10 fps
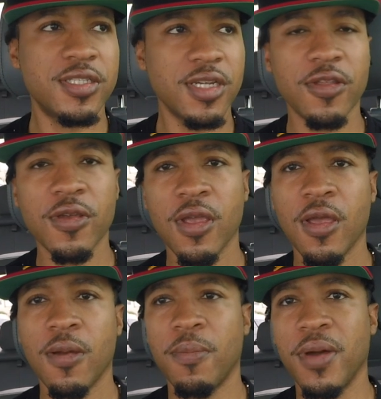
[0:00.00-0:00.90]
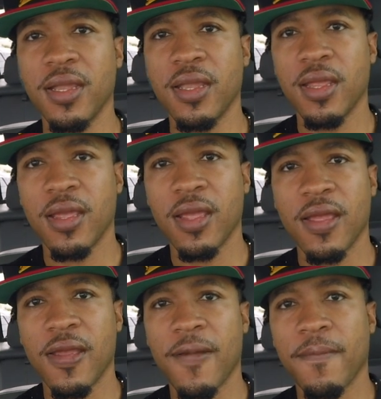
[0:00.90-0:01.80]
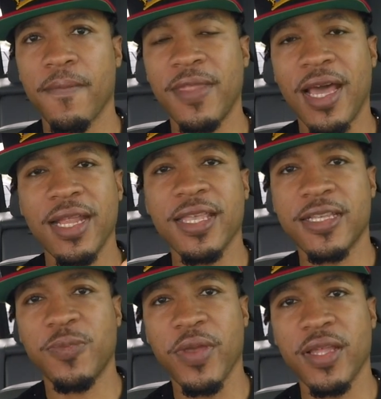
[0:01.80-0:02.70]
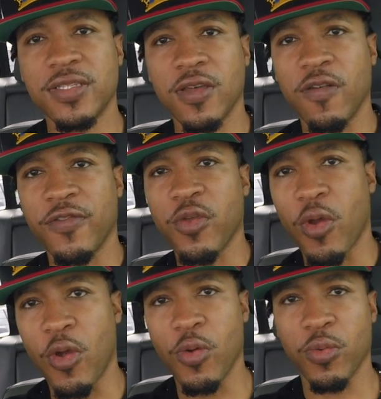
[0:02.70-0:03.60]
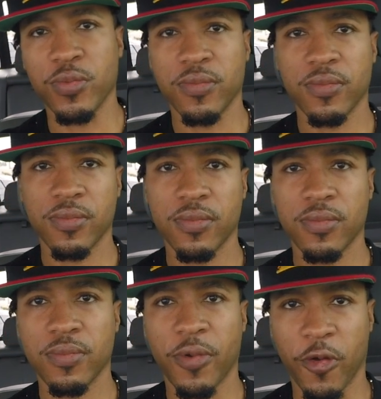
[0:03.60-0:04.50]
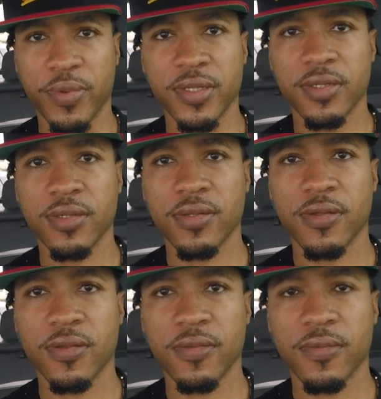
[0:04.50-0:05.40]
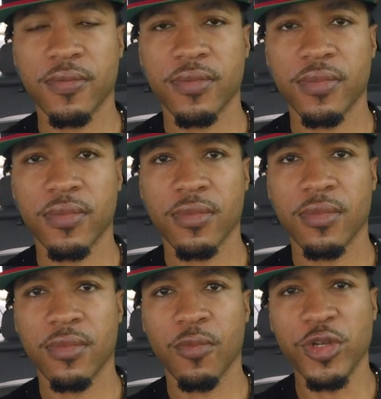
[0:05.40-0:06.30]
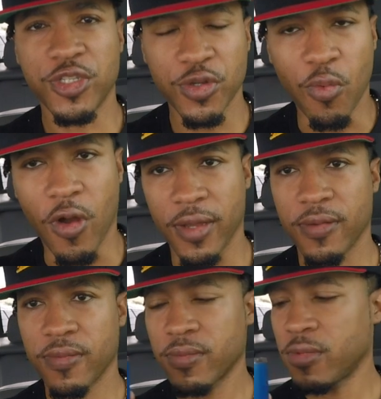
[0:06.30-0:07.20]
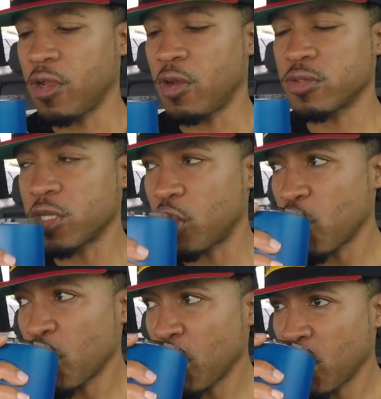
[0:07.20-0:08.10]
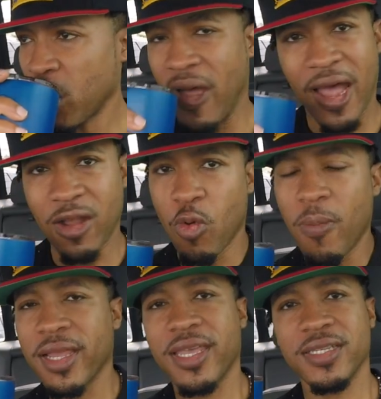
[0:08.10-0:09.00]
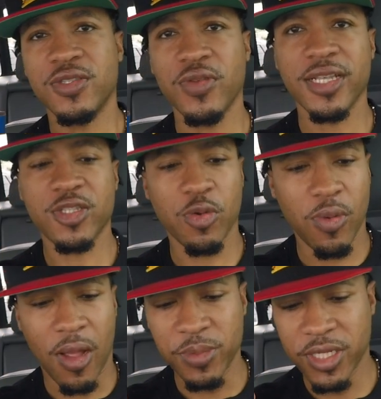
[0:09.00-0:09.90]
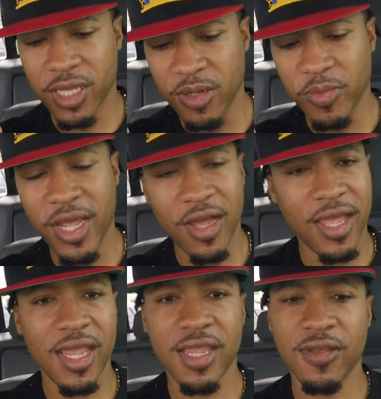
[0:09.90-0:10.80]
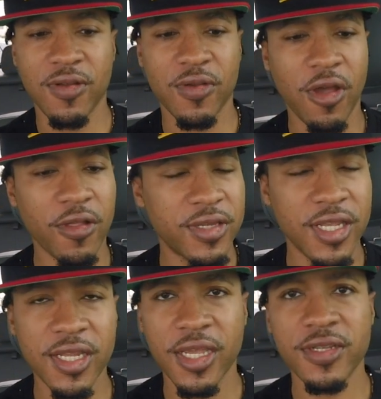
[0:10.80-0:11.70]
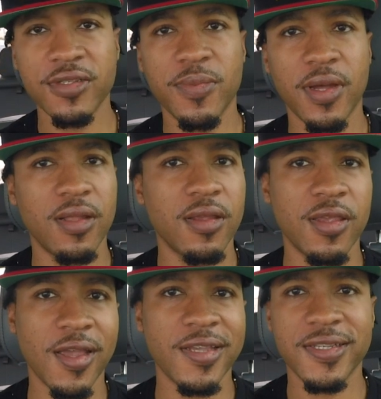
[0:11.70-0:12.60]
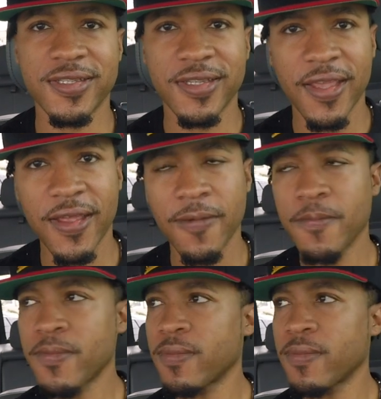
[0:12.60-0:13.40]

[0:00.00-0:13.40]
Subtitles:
each other, but not at the expense of your own purpose, what you want. So I don't want my kids to do that. So I'm telling them now, hey, y'all are teenagers. My youngest is 10.